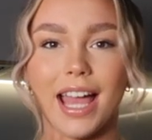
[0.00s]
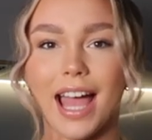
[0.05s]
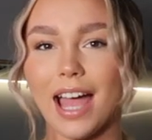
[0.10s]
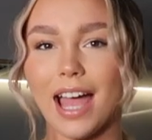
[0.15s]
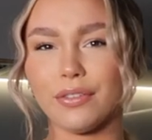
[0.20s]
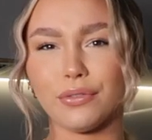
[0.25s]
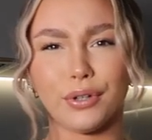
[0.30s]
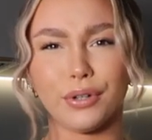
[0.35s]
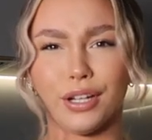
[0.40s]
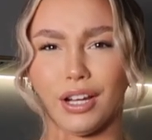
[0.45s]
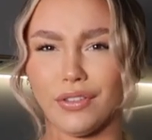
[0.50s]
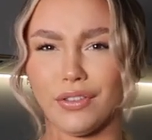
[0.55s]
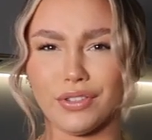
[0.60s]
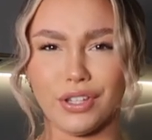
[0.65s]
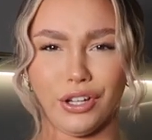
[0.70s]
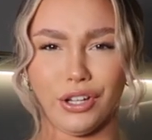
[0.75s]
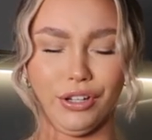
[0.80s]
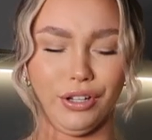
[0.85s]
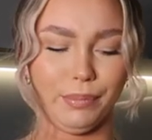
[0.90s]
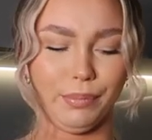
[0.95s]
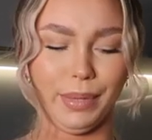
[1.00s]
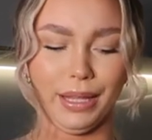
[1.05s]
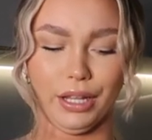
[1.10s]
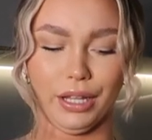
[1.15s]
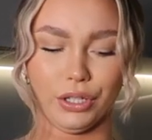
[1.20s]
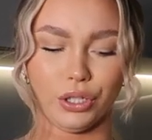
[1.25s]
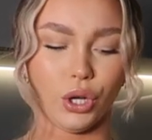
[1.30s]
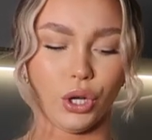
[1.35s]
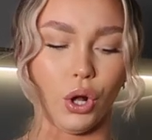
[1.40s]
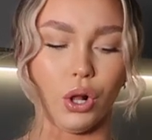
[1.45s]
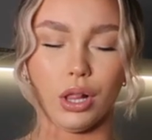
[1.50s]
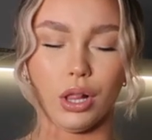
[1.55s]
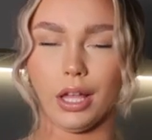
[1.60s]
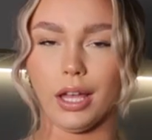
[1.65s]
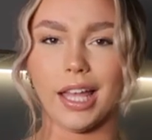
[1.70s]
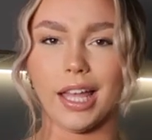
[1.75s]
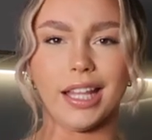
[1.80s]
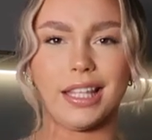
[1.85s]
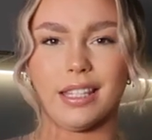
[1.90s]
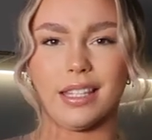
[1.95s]
Everyone loves a good bit of
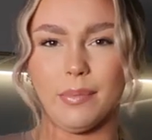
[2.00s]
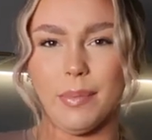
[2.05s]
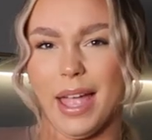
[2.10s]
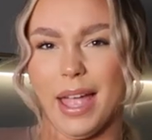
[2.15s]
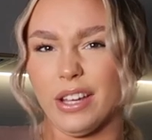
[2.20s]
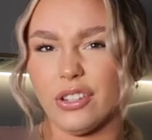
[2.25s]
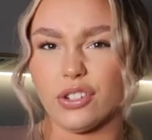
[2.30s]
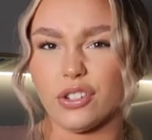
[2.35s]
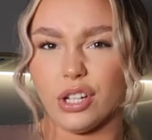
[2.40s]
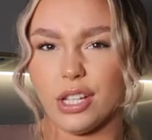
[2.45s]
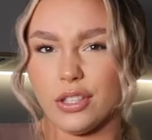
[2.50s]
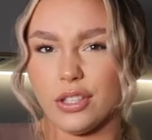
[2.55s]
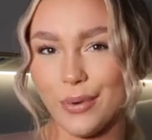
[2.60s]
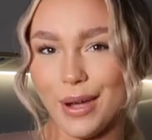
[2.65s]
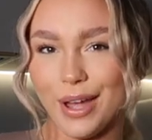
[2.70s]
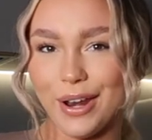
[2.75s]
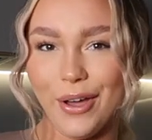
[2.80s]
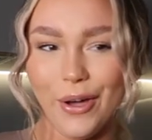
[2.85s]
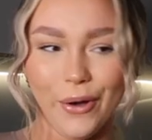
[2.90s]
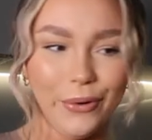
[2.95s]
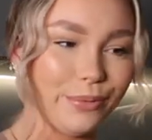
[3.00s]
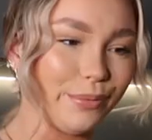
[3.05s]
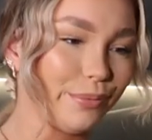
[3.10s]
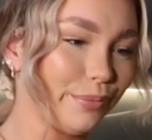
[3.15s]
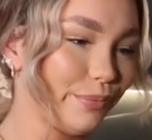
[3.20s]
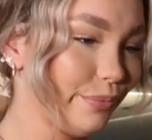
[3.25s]
chocolate in some pastries. Why not?